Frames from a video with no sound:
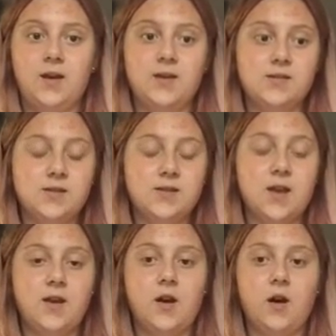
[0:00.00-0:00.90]

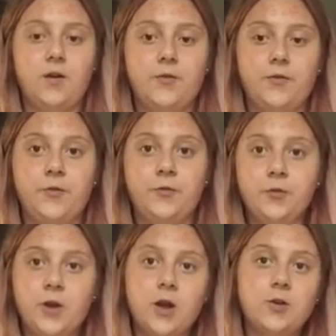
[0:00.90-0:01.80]
instead of food
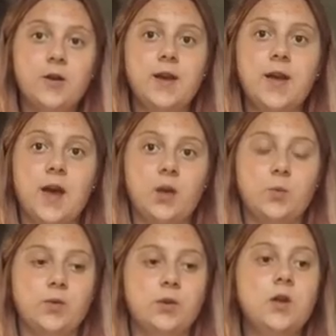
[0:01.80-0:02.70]
coloring, I
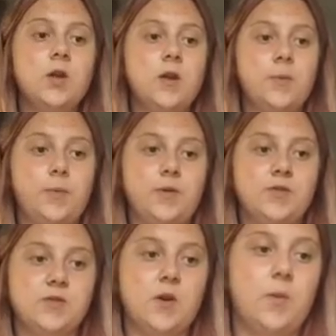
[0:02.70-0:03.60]
will put
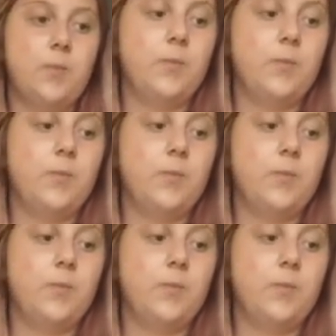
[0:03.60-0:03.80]
some